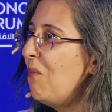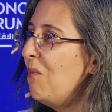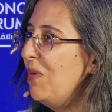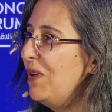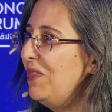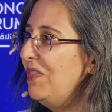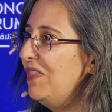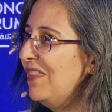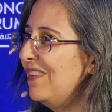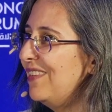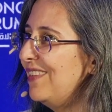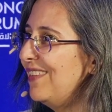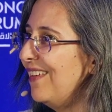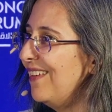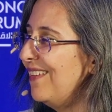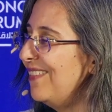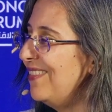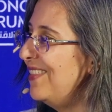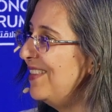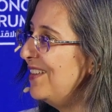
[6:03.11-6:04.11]
but
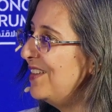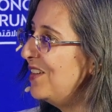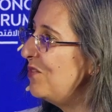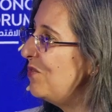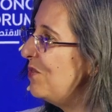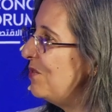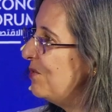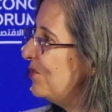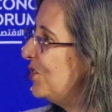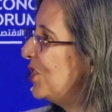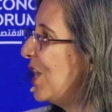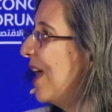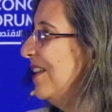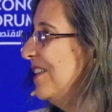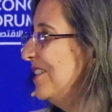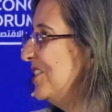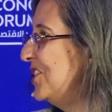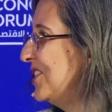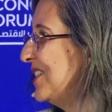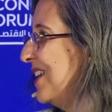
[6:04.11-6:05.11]
the
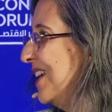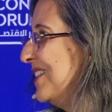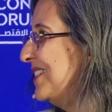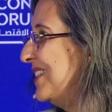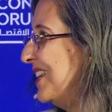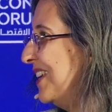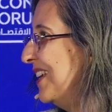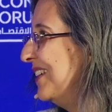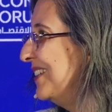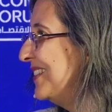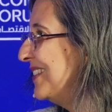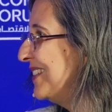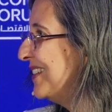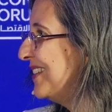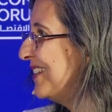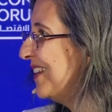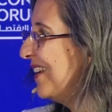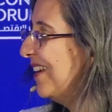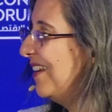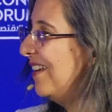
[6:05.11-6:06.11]
challenge as I see
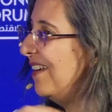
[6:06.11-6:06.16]
it,